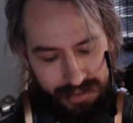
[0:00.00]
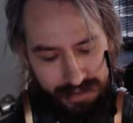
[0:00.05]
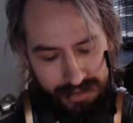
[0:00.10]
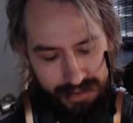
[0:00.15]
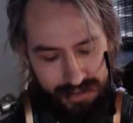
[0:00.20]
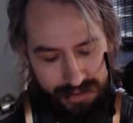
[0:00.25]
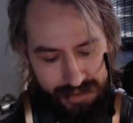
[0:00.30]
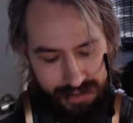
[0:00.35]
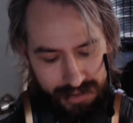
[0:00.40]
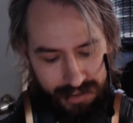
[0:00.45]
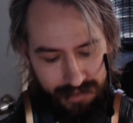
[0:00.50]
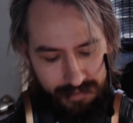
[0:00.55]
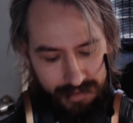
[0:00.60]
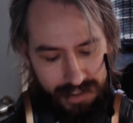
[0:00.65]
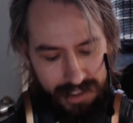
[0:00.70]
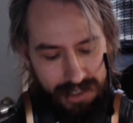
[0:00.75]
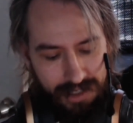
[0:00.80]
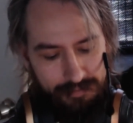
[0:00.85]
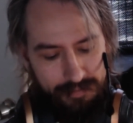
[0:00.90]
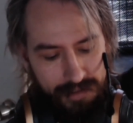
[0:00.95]
this will
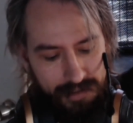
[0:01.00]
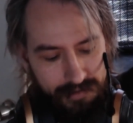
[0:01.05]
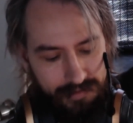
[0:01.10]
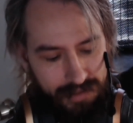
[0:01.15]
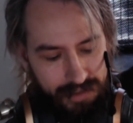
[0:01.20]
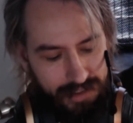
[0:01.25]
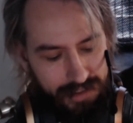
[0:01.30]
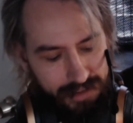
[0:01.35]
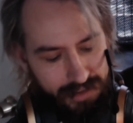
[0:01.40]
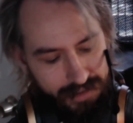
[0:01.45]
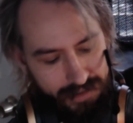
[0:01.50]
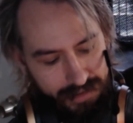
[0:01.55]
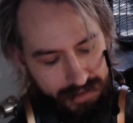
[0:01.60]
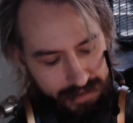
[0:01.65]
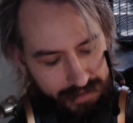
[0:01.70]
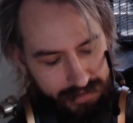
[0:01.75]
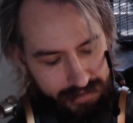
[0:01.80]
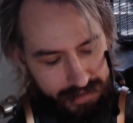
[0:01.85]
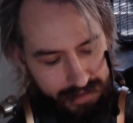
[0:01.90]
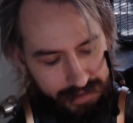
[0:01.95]
help you
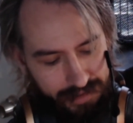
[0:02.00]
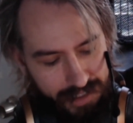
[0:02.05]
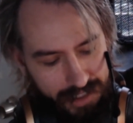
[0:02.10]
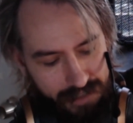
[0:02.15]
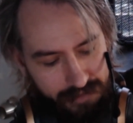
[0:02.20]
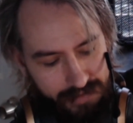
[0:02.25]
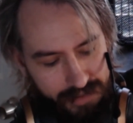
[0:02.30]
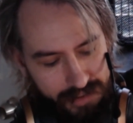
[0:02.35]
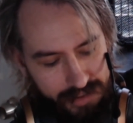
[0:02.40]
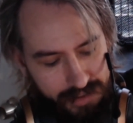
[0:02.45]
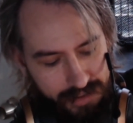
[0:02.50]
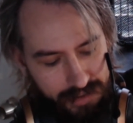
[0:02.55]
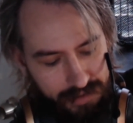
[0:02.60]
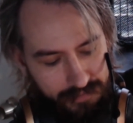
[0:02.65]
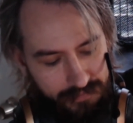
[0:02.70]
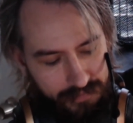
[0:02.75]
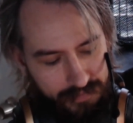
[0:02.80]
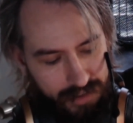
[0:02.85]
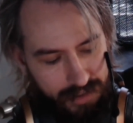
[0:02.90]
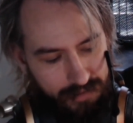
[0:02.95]
learn the language
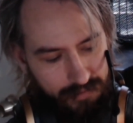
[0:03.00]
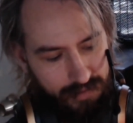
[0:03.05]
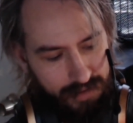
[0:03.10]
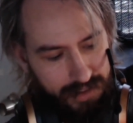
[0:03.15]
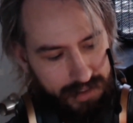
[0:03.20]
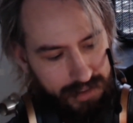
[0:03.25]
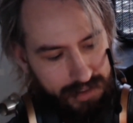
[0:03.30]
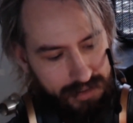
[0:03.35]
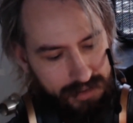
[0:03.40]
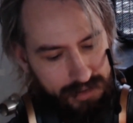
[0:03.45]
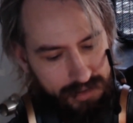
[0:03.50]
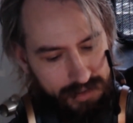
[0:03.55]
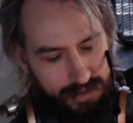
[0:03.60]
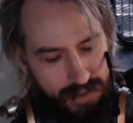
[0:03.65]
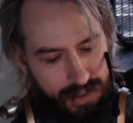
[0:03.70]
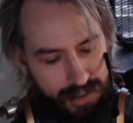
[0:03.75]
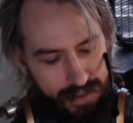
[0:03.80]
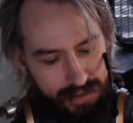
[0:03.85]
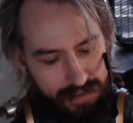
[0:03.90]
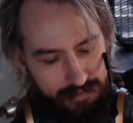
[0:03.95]
of what it is you're
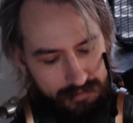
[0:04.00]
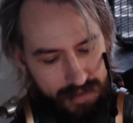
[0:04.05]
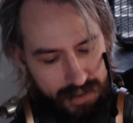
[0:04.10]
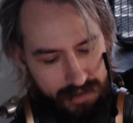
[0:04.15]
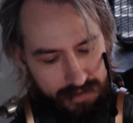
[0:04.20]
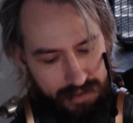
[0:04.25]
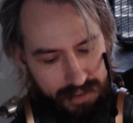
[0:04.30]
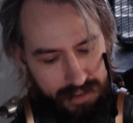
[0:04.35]
talking about,